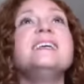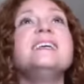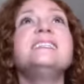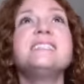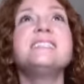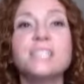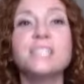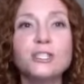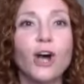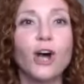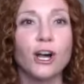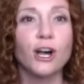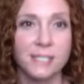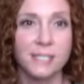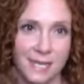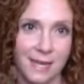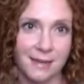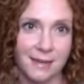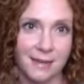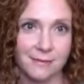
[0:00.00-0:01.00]
It's
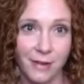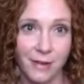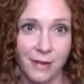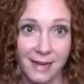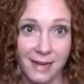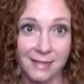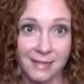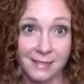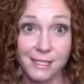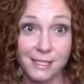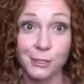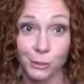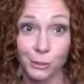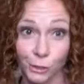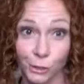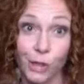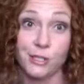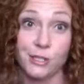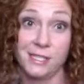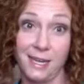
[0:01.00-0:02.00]
exhausting, right? It's
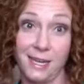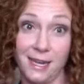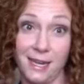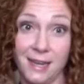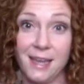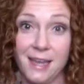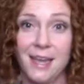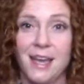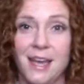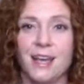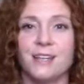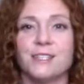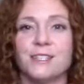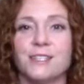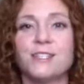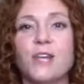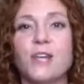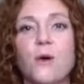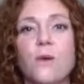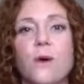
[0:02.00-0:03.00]
exhausting.
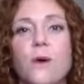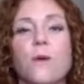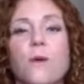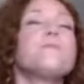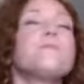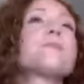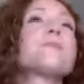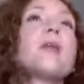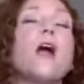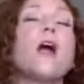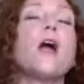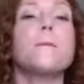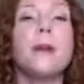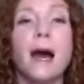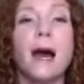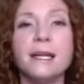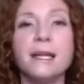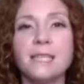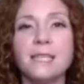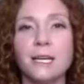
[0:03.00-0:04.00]
So our
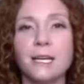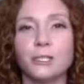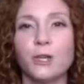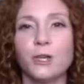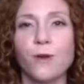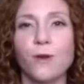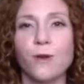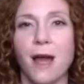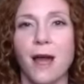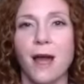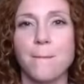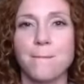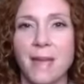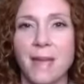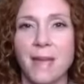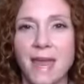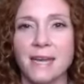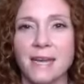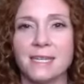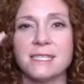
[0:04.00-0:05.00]
bodies actually were not
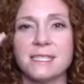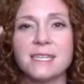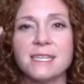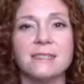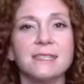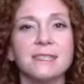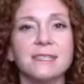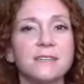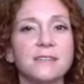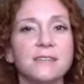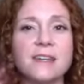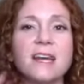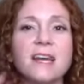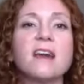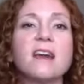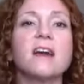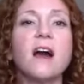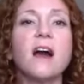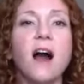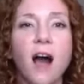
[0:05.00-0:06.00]
made to live in a
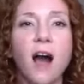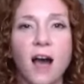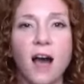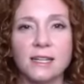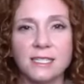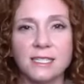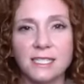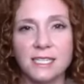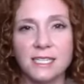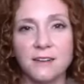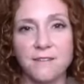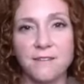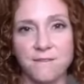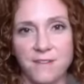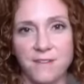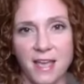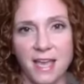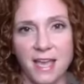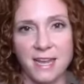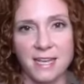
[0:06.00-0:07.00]
constant
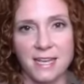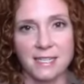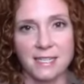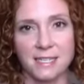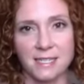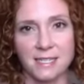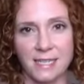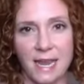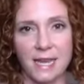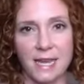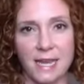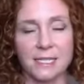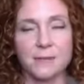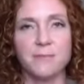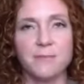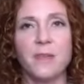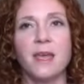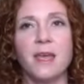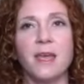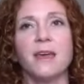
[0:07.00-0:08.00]
fed state.
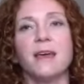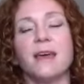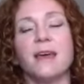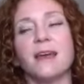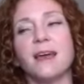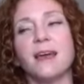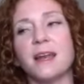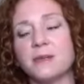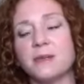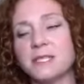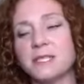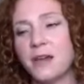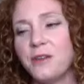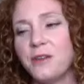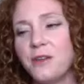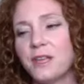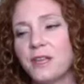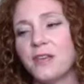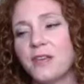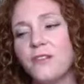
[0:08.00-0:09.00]
And
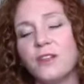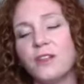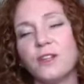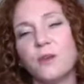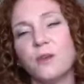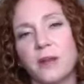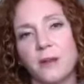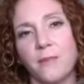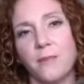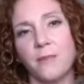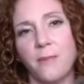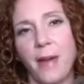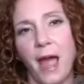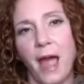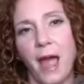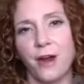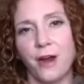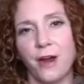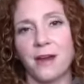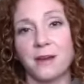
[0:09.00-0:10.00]
I'll give you a little bit of
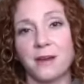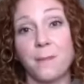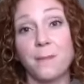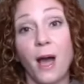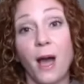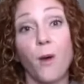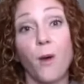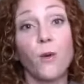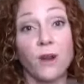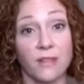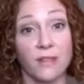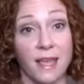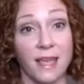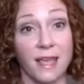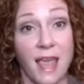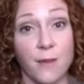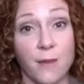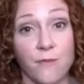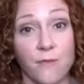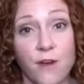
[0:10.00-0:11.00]
background about where that
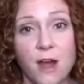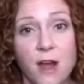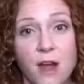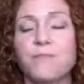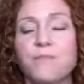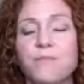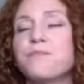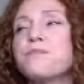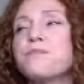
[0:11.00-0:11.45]
came from.